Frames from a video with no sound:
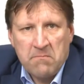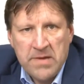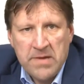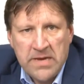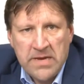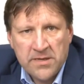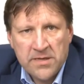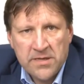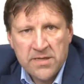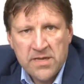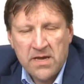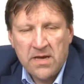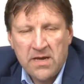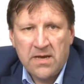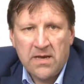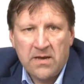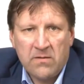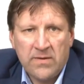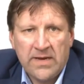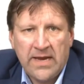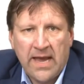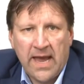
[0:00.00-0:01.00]
Means
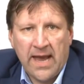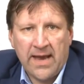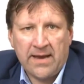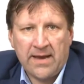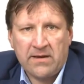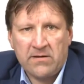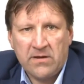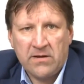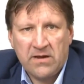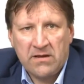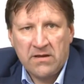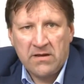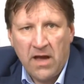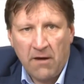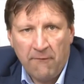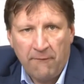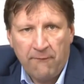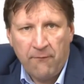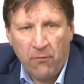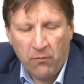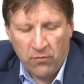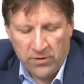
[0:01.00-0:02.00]
we can
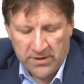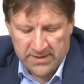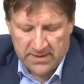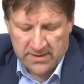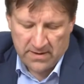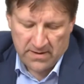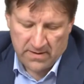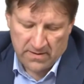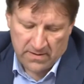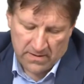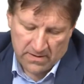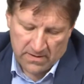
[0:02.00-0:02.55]
afford